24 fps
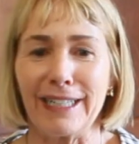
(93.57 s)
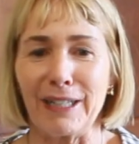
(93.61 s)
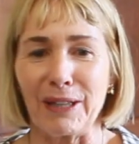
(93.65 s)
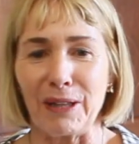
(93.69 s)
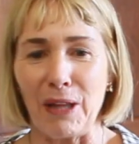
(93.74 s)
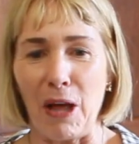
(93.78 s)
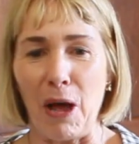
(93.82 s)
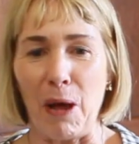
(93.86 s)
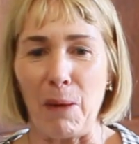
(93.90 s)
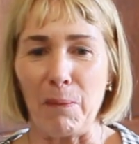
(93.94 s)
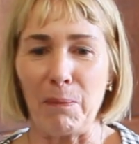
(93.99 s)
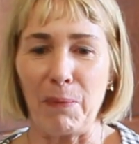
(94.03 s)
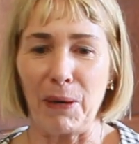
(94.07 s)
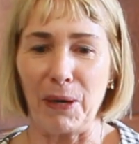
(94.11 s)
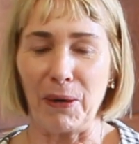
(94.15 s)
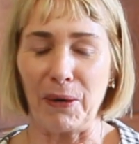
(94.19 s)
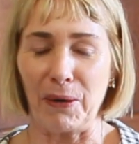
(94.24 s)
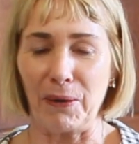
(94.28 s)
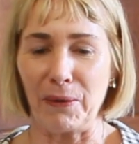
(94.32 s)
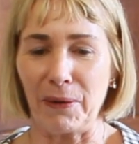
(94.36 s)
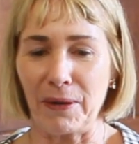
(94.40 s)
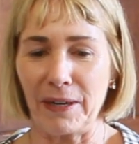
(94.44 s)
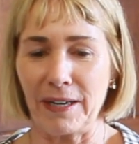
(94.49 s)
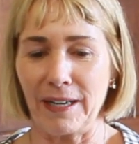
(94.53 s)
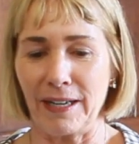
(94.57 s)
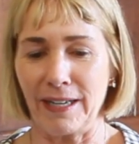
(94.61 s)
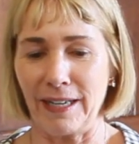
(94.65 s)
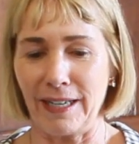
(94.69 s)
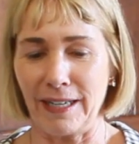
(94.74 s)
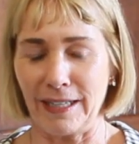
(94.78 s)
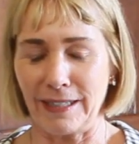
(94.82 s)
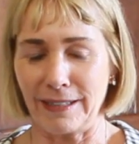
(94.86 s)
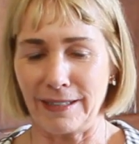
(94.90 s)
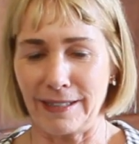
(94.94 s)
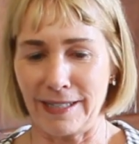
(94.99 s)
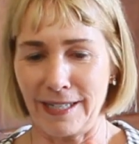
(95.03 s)
Lompoc
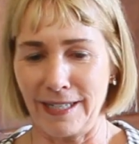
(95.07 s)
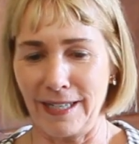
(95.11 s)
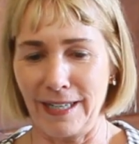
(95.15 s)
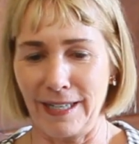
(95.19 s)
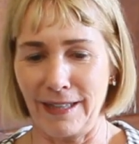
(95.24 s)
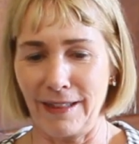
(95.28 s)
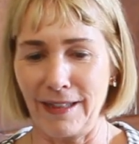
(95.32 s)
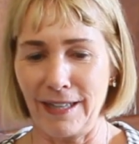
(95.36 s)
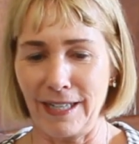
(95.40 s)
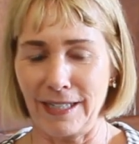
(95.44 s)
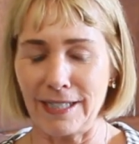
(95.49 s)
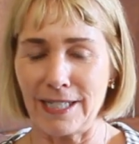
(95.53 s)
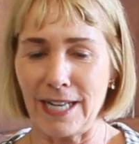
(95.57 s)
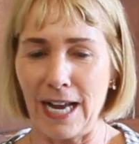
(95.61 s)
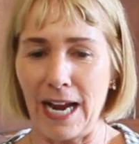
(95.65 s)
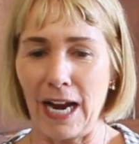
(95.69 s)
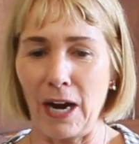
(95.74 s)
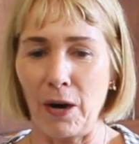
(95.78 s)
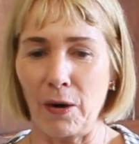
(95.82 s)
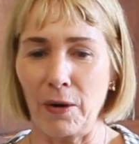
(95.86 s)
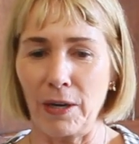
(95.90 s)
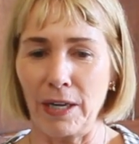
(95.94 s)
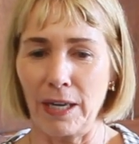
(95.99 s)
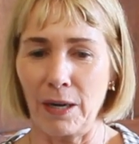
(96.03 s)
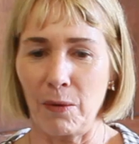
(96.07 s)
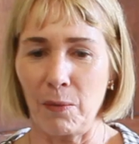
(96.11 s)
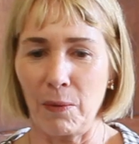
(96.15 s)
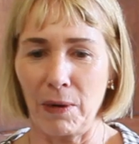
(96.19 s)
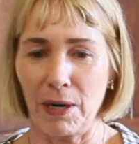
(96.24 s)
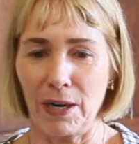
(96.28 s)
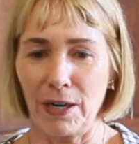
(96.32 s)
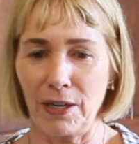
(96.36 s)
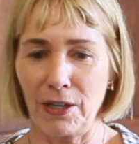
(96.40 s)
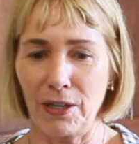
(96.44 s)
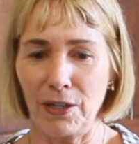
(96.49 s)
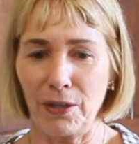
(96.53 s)
is in this area
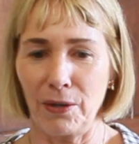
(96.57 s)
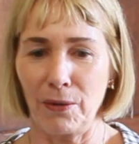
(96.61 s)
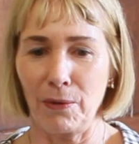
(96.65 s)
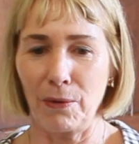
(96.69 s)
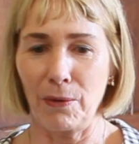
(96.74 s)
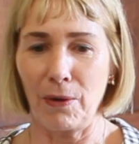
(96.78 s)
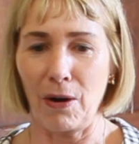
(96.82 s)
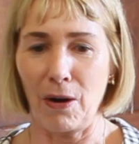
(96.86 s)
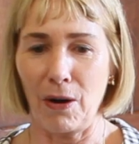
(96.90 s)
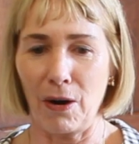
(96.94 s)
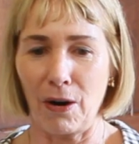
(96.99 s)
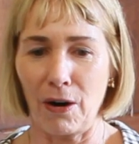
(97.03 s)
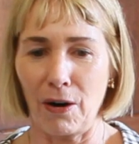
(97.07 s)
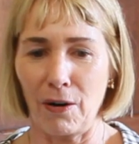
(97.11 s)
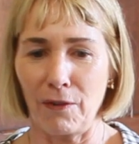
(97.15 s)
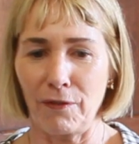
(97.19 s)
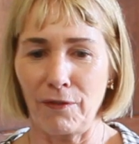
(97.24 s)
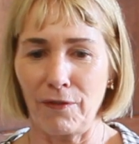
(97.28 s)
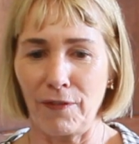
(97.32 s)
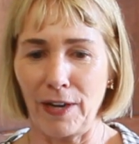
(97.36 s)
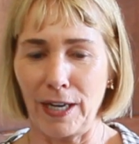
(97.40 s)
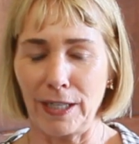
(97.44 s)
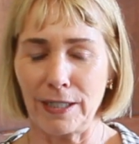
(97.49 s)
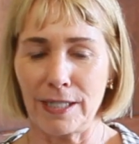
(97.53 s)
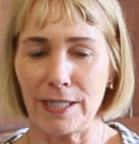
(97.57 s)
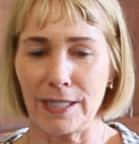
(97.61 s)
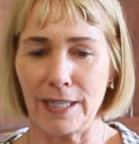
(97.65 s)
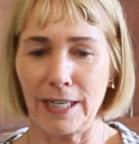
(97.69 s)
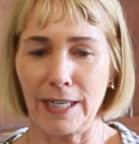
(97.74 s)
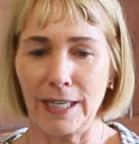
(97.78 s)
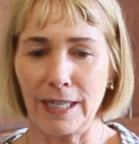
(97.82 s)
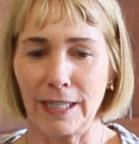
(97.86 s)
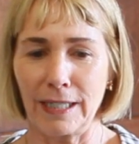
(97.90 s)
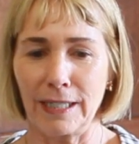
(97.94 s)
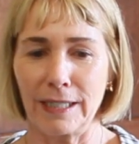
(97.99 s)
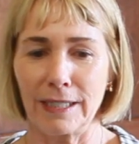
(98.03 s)
where you are
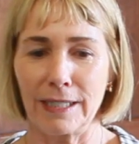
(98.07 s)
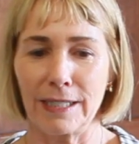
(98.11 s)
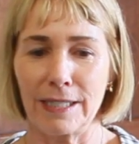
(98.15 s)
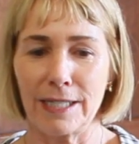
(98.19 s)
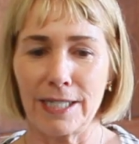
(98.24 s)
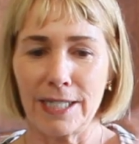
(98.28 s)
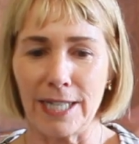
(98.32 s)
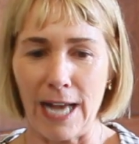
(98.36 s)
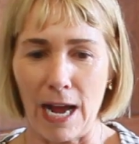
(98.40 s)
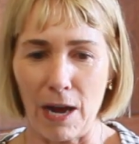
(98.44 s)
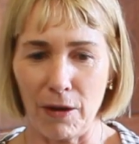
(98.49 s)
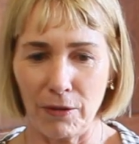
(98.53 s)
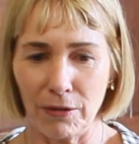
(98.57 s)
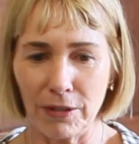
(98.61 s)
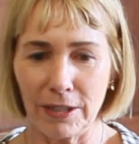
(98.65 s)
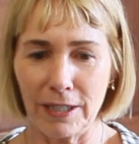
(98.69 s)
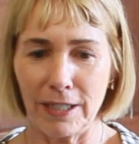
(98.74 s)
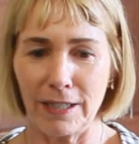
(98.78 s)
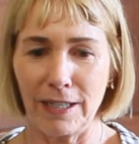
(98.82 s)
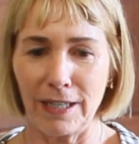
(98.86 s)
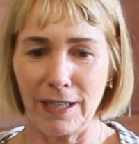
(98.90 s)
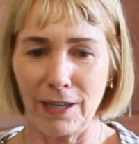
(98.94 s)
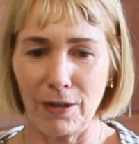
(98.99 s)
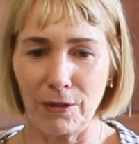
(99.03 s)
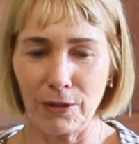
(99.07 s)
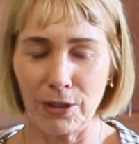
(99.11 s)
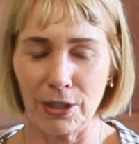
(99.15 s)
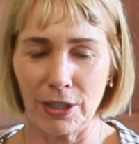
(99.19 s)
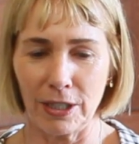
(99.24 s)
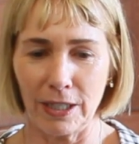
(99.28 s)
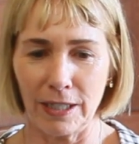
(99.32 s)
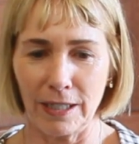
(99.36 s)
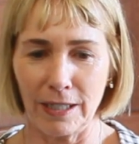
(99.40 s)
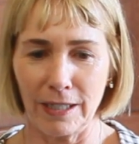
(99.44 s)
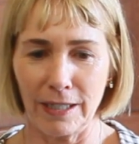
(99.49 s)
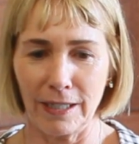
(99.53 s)
facing south to the
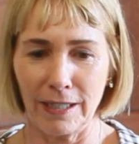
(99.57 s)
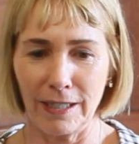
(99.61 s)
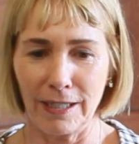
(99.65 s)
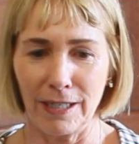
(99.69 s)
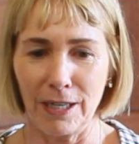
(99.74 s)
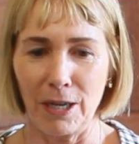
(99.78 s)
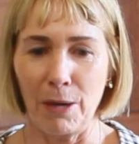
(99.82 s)
ocean,